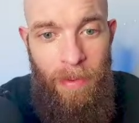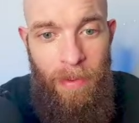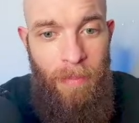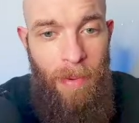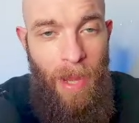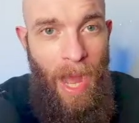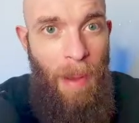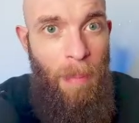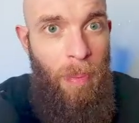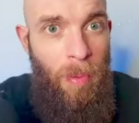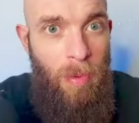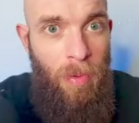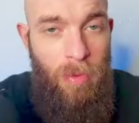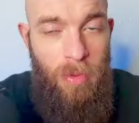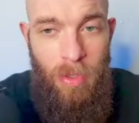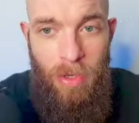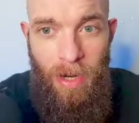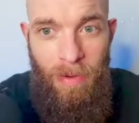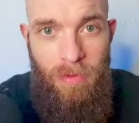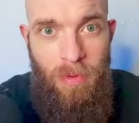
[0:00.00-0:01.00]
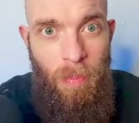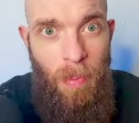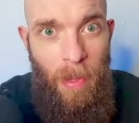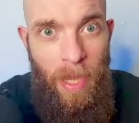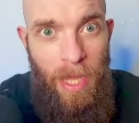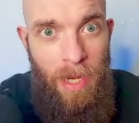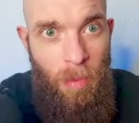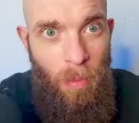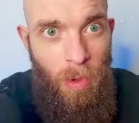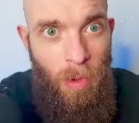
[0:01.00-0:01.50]
Apple, you don't have to pay
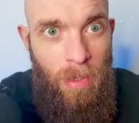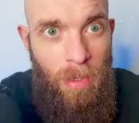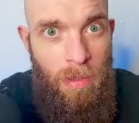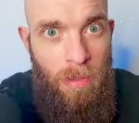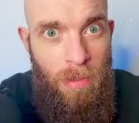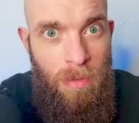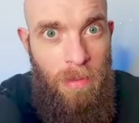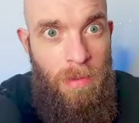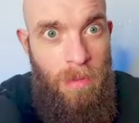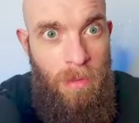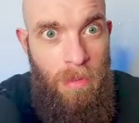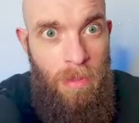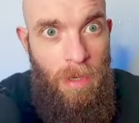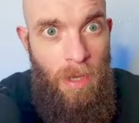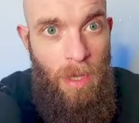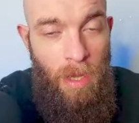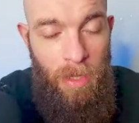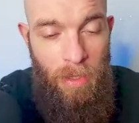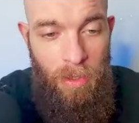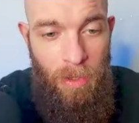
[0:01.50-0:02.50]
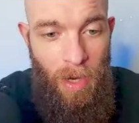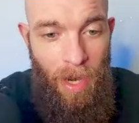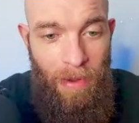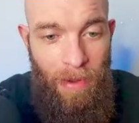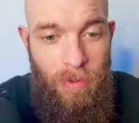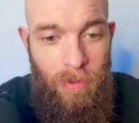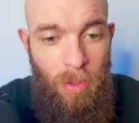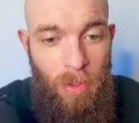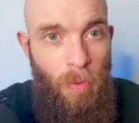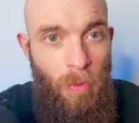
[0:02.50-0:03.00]
anyone. You don't have
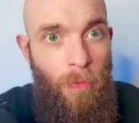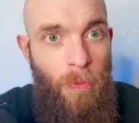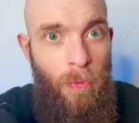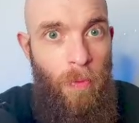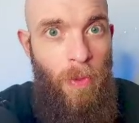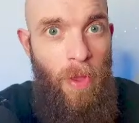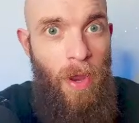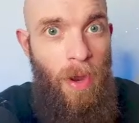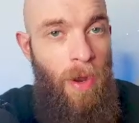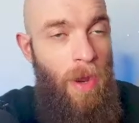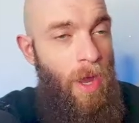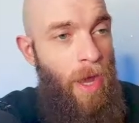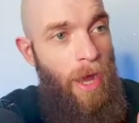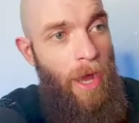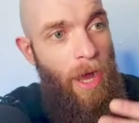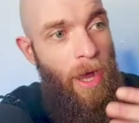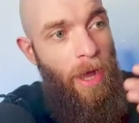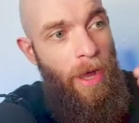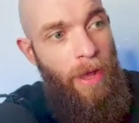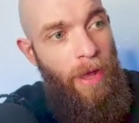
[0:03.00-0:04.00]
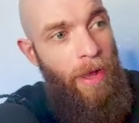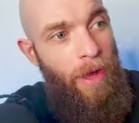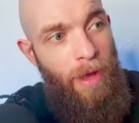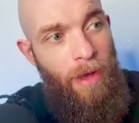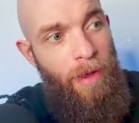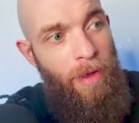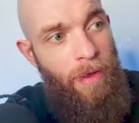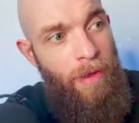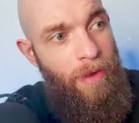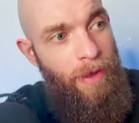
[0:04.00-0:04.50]
to go through their
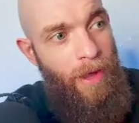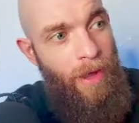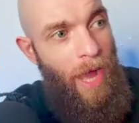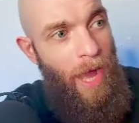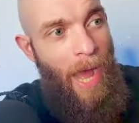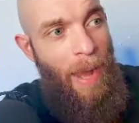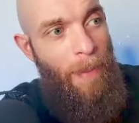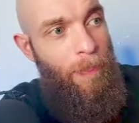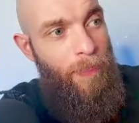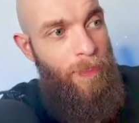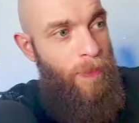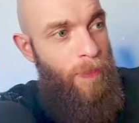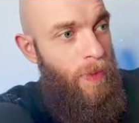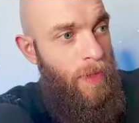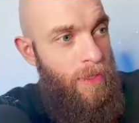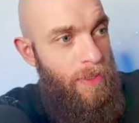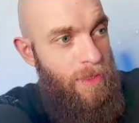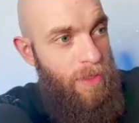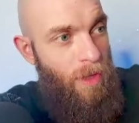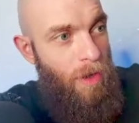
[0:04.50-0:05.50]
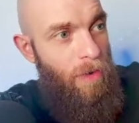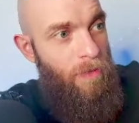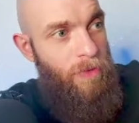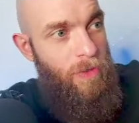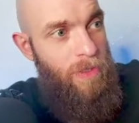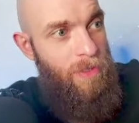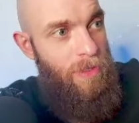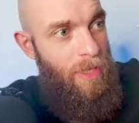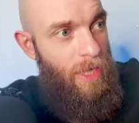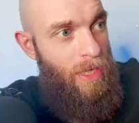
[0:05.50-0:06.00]
app
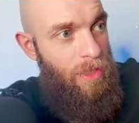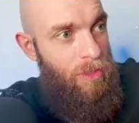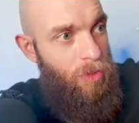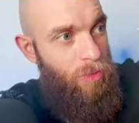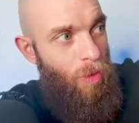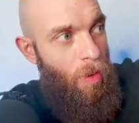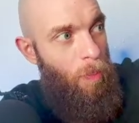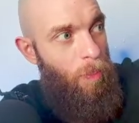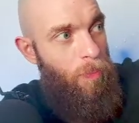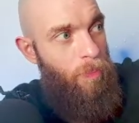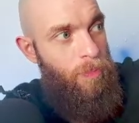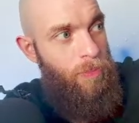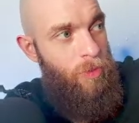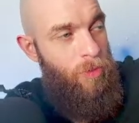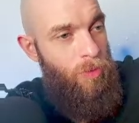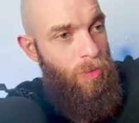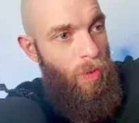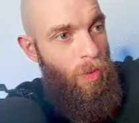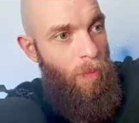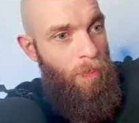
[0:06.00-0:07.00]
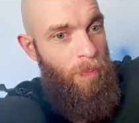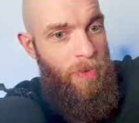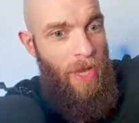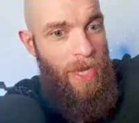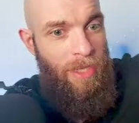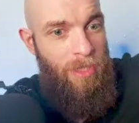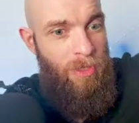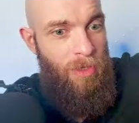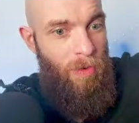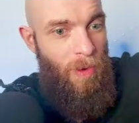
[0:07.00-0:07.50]
service thing to
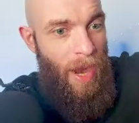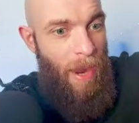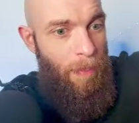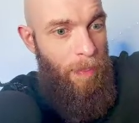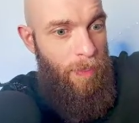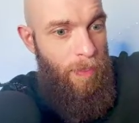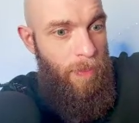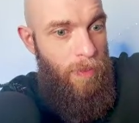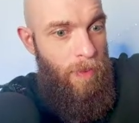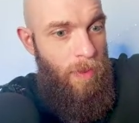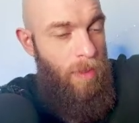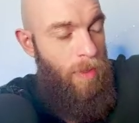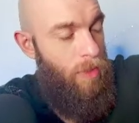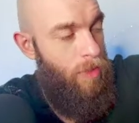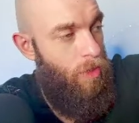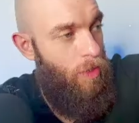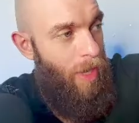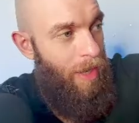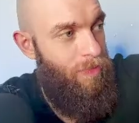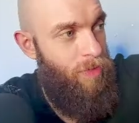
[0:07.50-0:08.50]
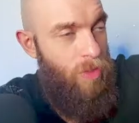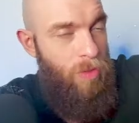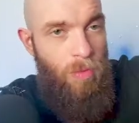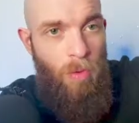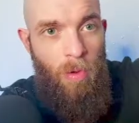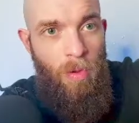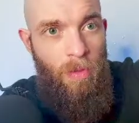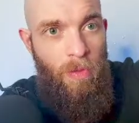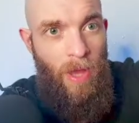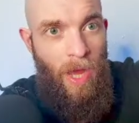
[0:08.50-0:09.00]
update your app. You don't have to do
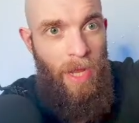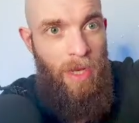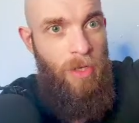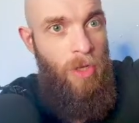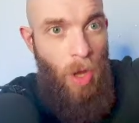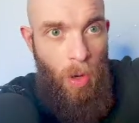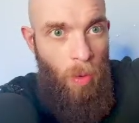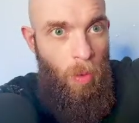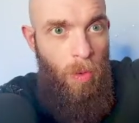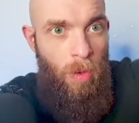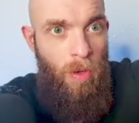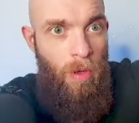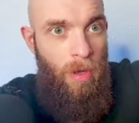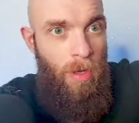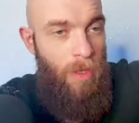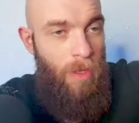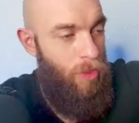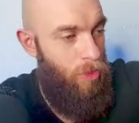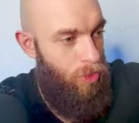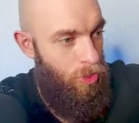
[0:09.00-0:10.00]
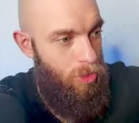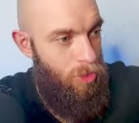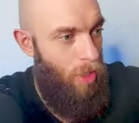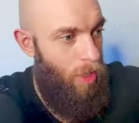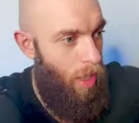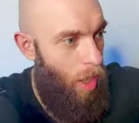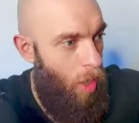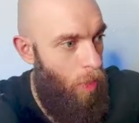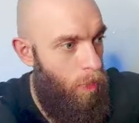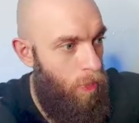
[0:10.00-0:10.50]
all that. No, you just
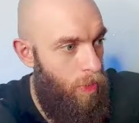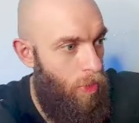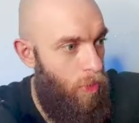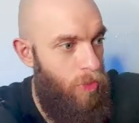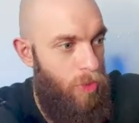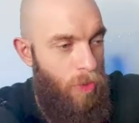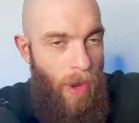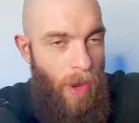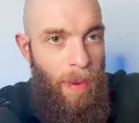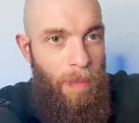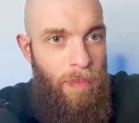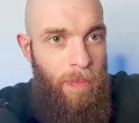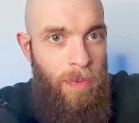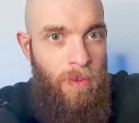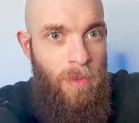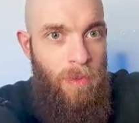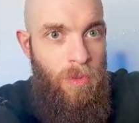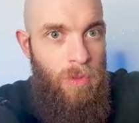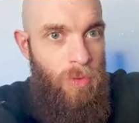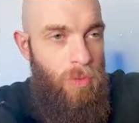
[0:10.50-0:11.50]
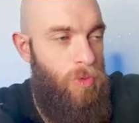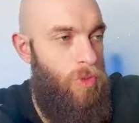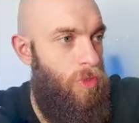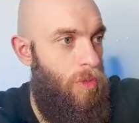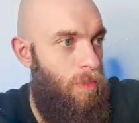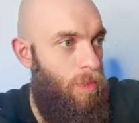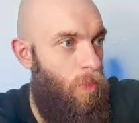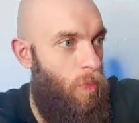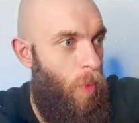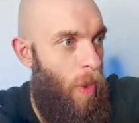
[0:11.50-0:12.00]
upload your app to
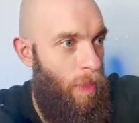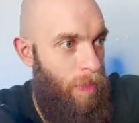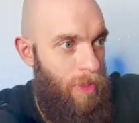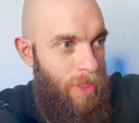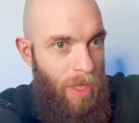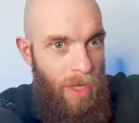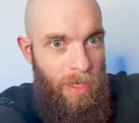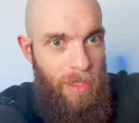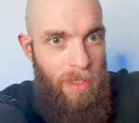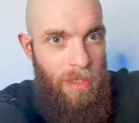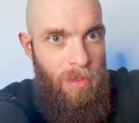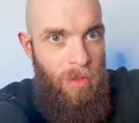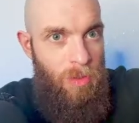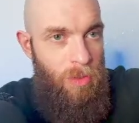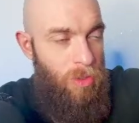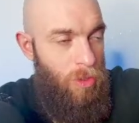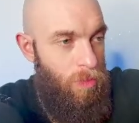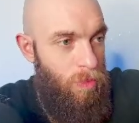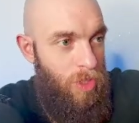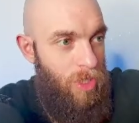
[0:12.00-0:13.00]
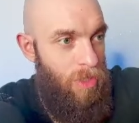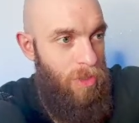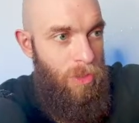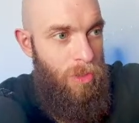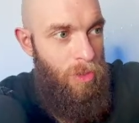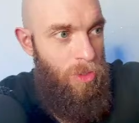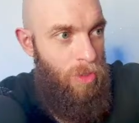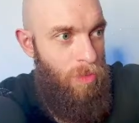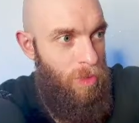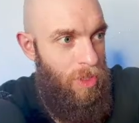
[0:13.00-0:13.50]
some website, to
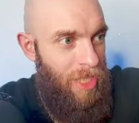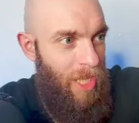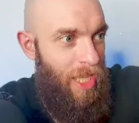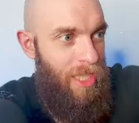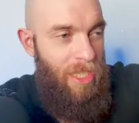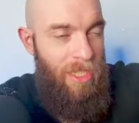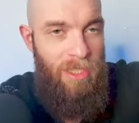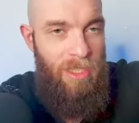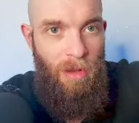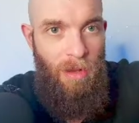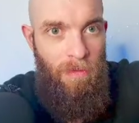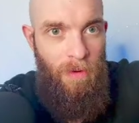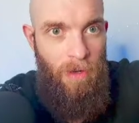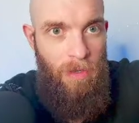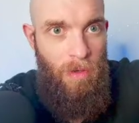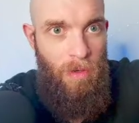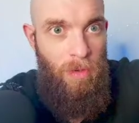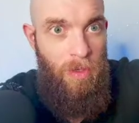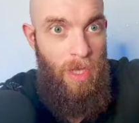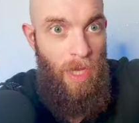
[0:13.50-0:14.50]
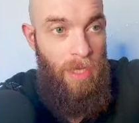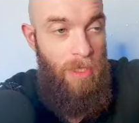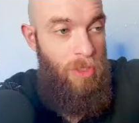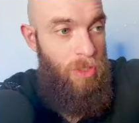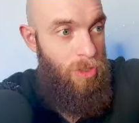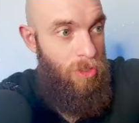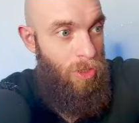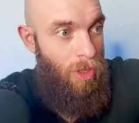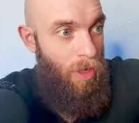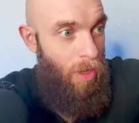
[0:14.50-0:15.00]
some static server. Okay, it's
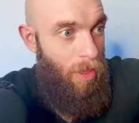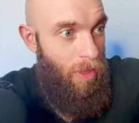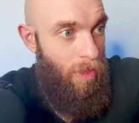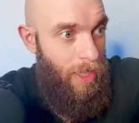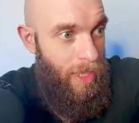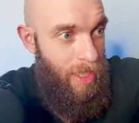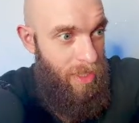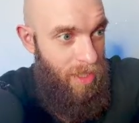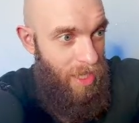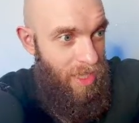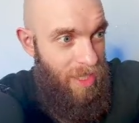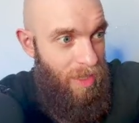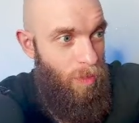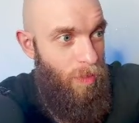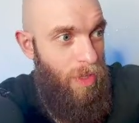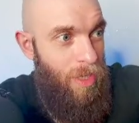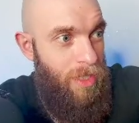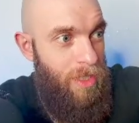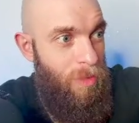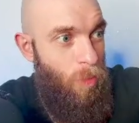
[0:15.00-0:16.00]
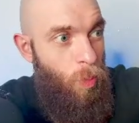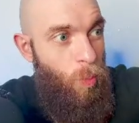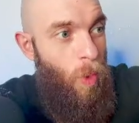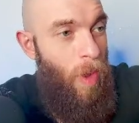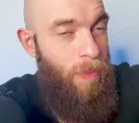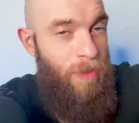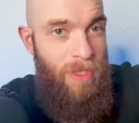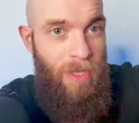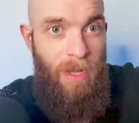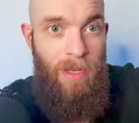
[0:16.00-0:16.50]
a
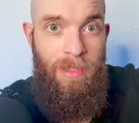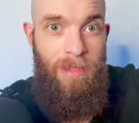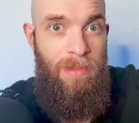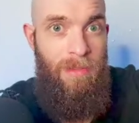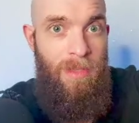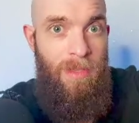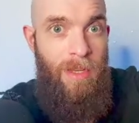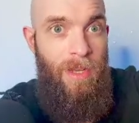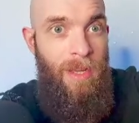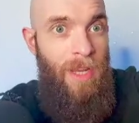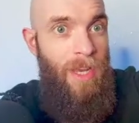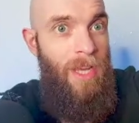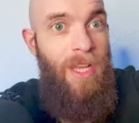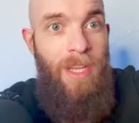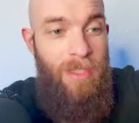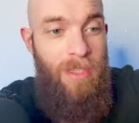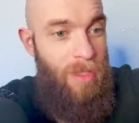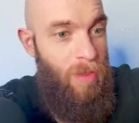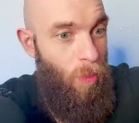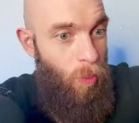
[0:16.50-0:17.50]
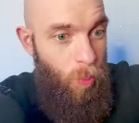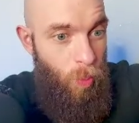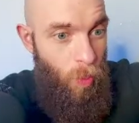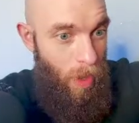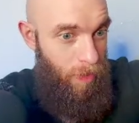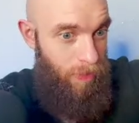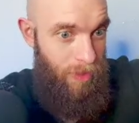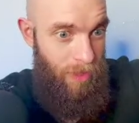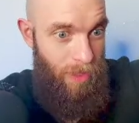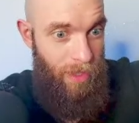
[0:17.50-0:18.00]
website. It's a
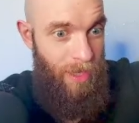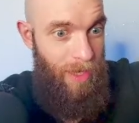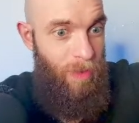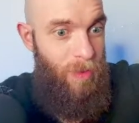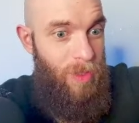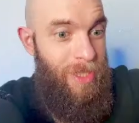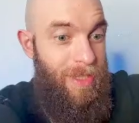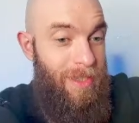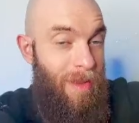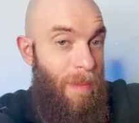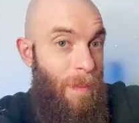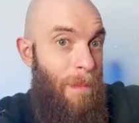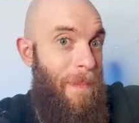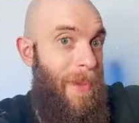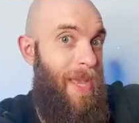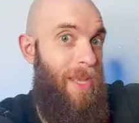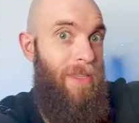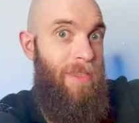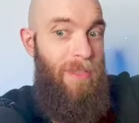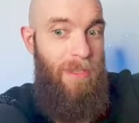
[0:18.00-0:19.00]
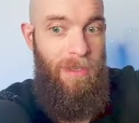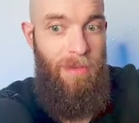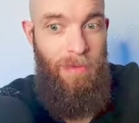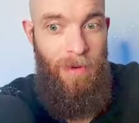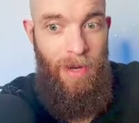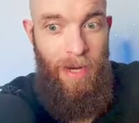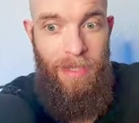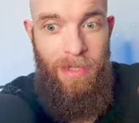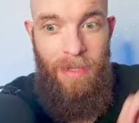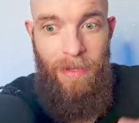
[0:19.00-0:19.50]
website, which is amazing,
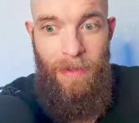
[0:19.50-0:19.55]
right?